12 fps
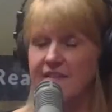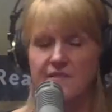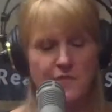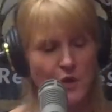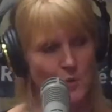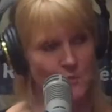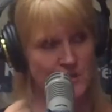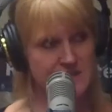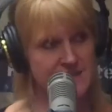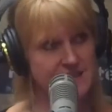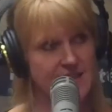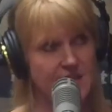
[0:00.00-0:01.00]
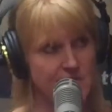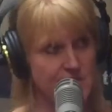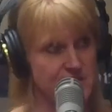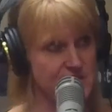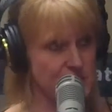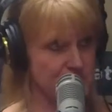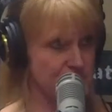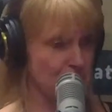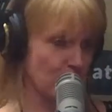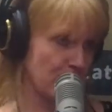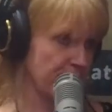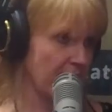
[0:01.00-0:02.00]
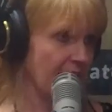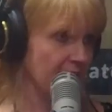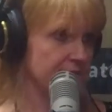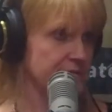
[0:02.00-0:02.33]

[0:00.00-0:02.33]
And then the home warranty covers years 2 through 5.